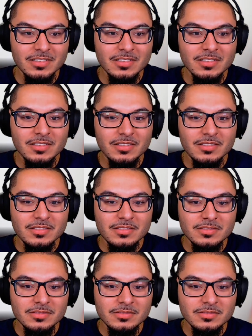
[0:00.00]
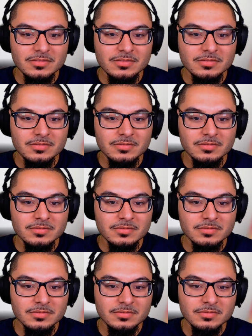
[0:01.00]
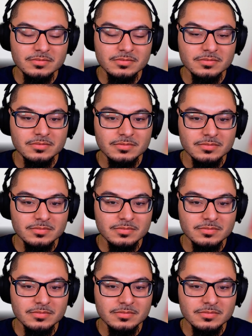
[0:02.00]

The person shown says nothing.